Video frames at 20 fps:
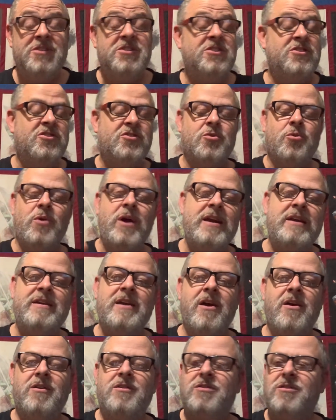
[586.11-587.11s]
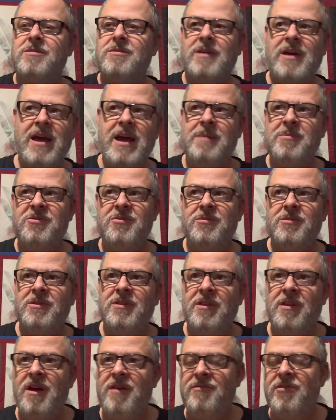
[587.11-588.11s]
she's a great character. Absolutely
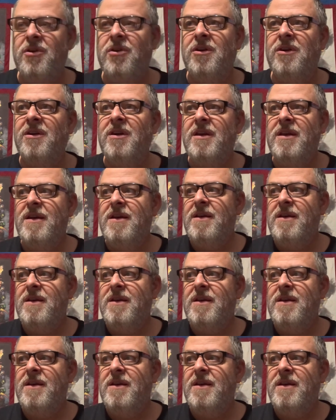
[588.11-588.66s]
love her.